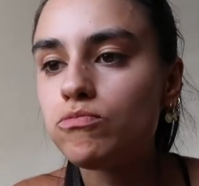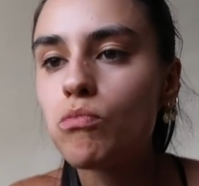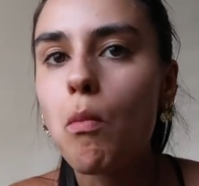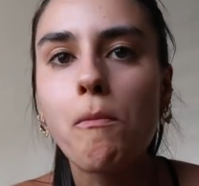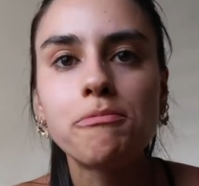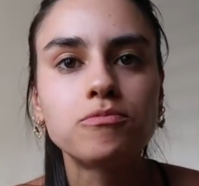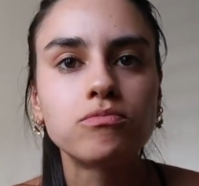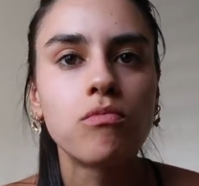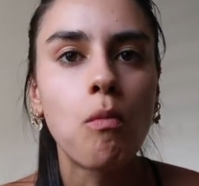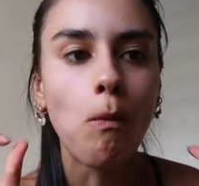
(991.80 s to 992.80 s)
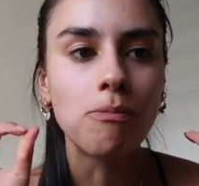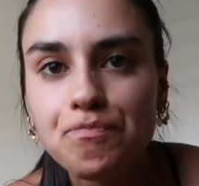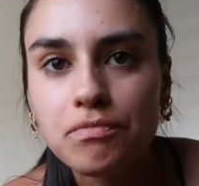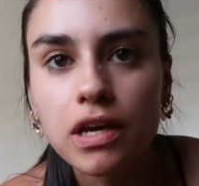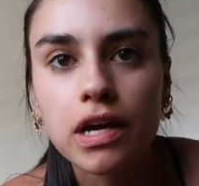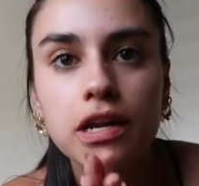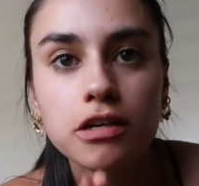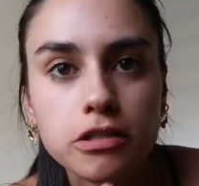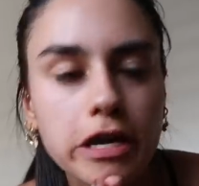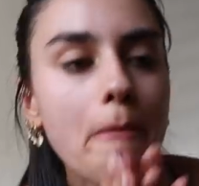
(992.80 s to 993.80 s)
Okay,
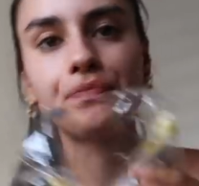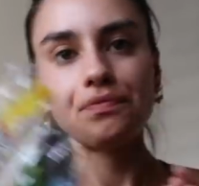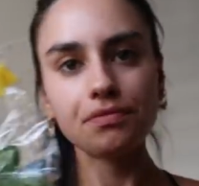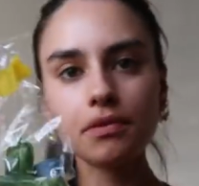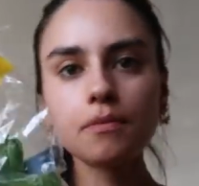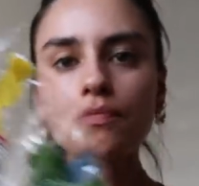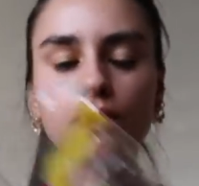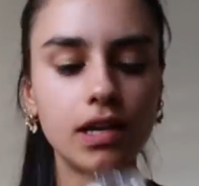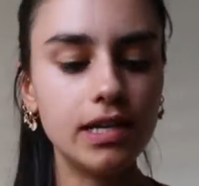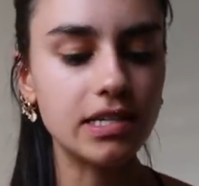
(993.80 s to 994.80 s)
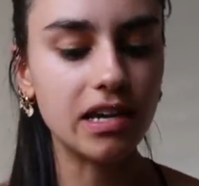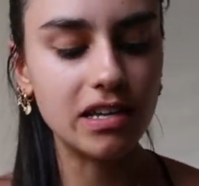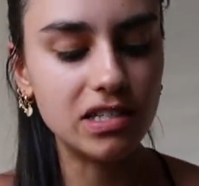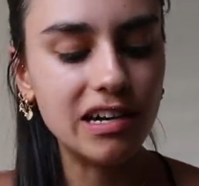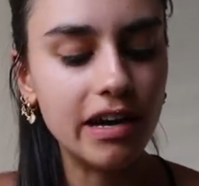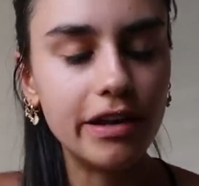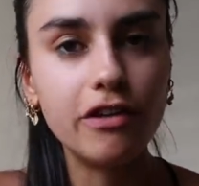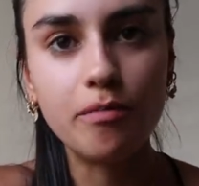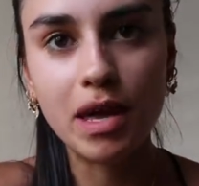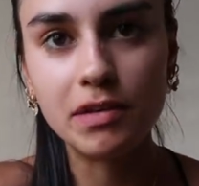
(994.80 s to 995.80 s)
next step is like a ton
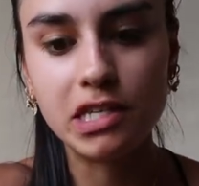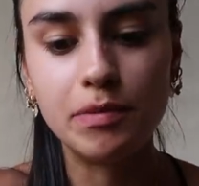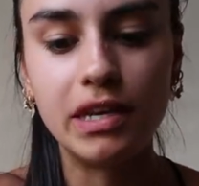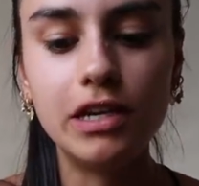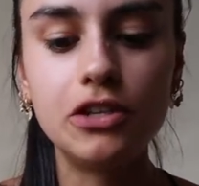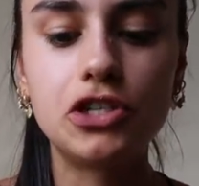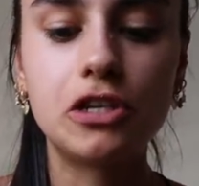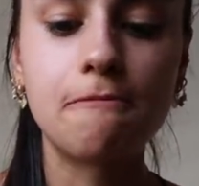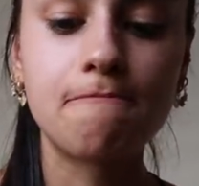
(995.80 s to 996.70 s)
of baby spinach.